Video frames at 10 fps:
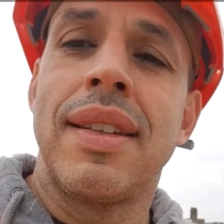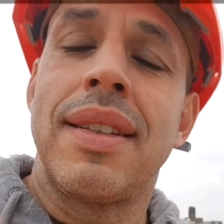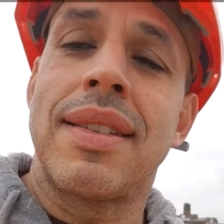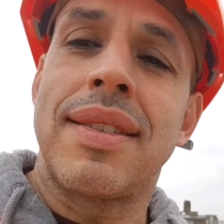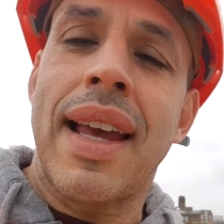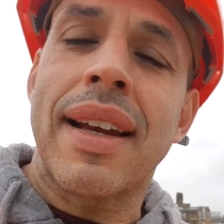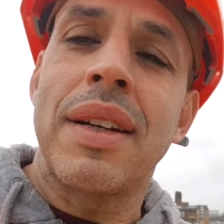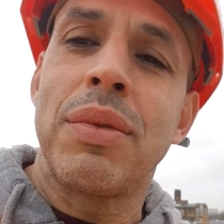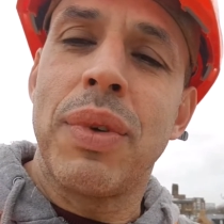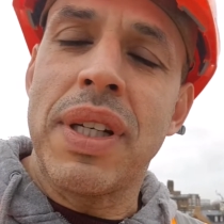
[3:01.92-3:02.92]
the
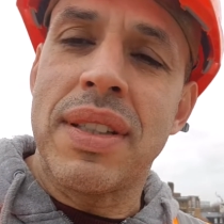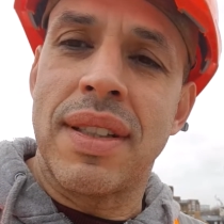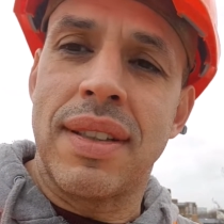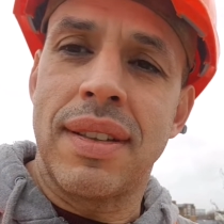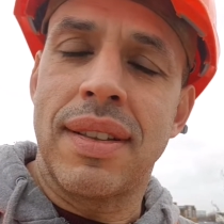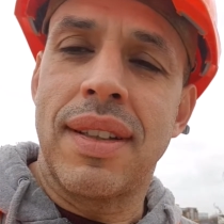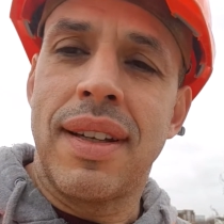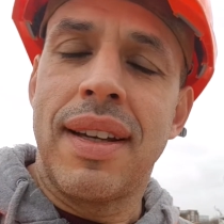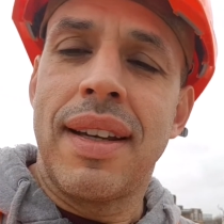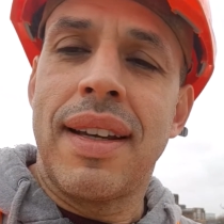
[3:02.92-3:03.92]
second reason
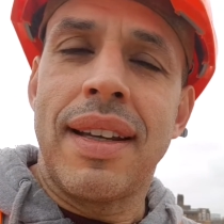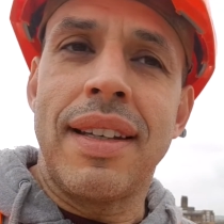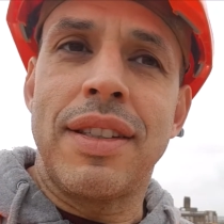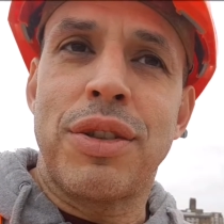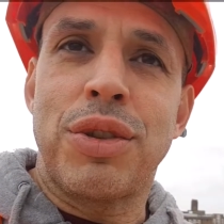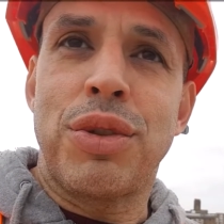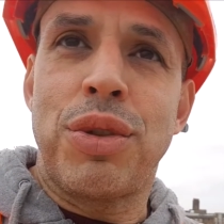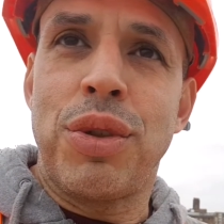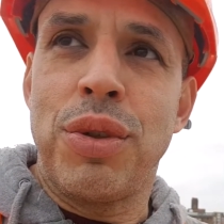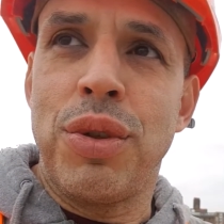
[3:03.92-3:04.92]
is
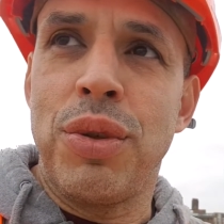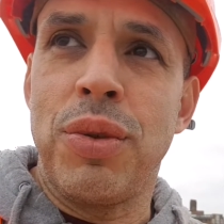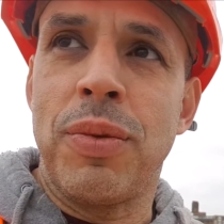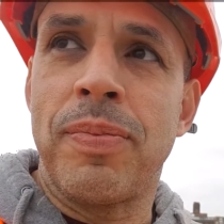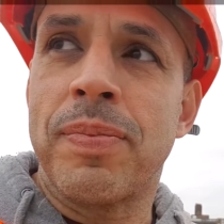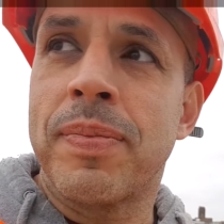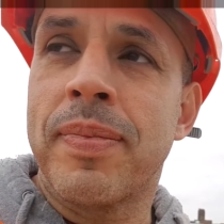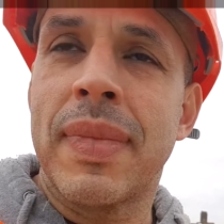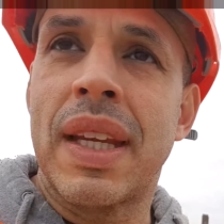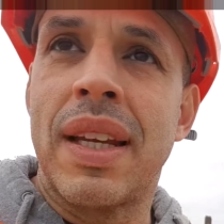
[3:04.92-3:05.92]
to
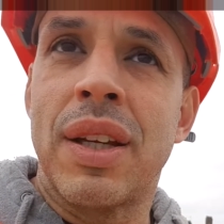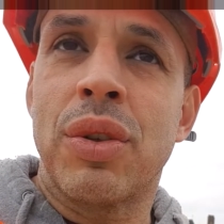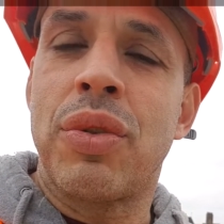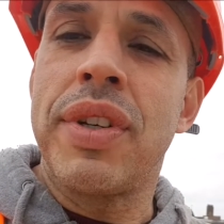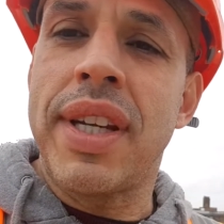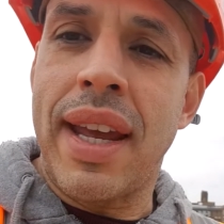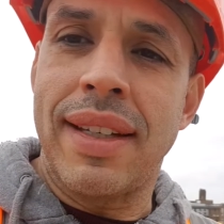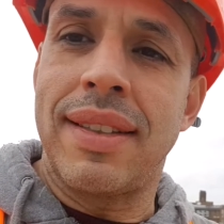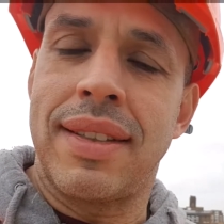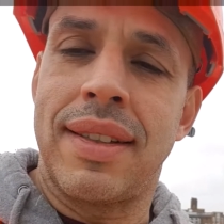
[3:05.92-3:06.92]

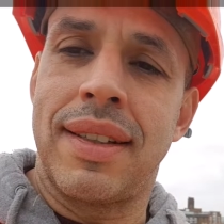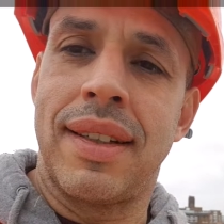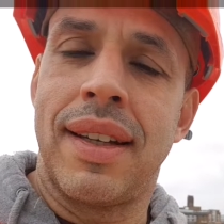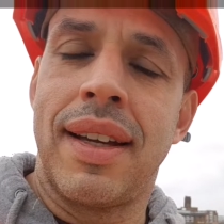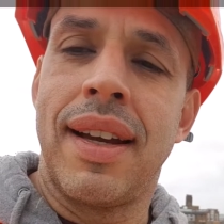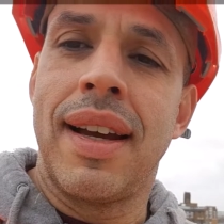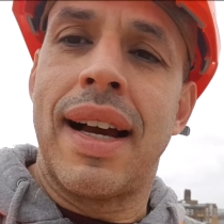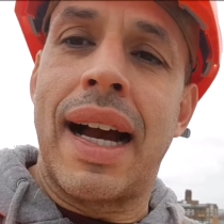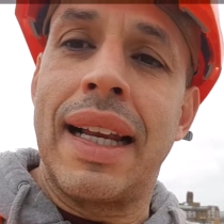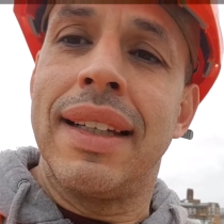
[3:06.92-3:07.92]
create
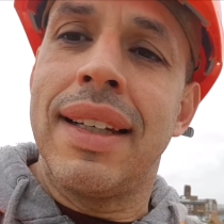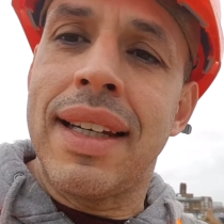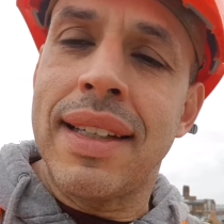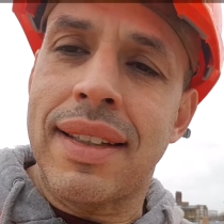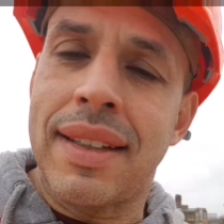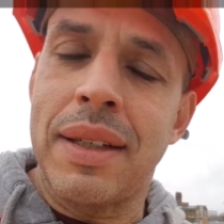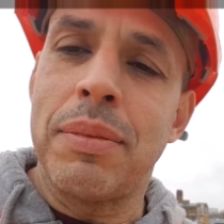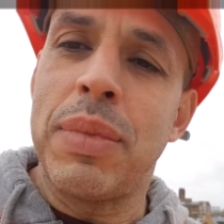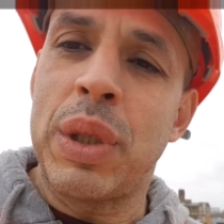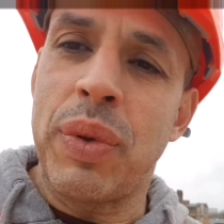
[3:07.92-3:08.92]
a link
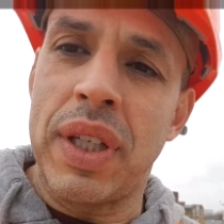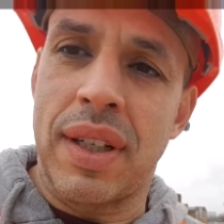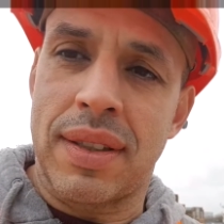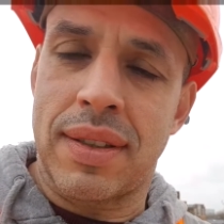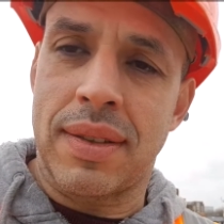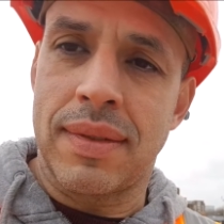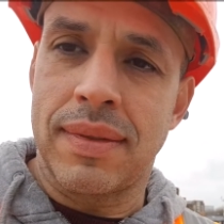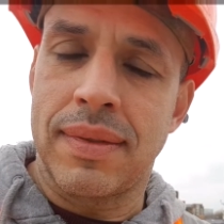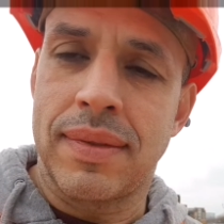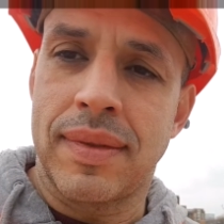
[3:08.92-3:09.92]
between us
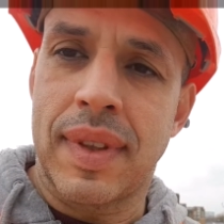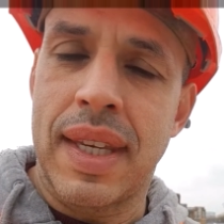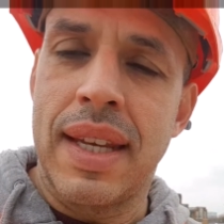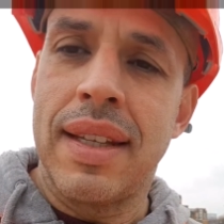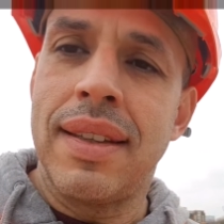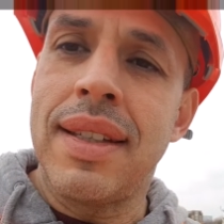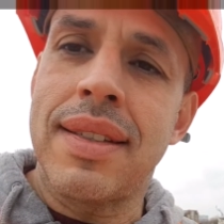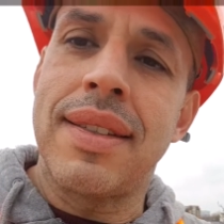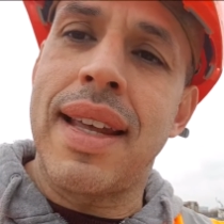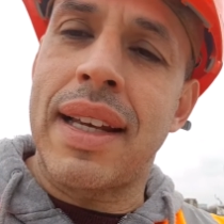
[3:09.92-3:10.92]

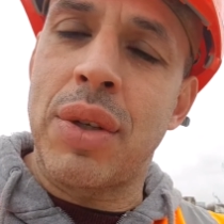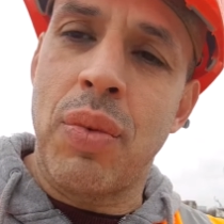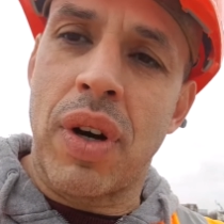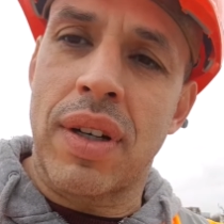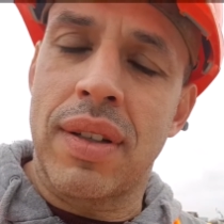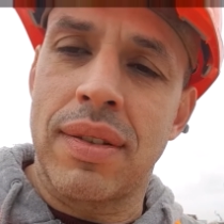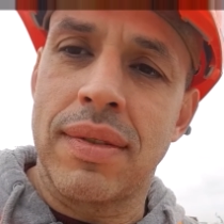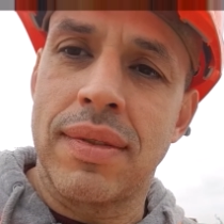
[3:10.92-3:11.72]
this network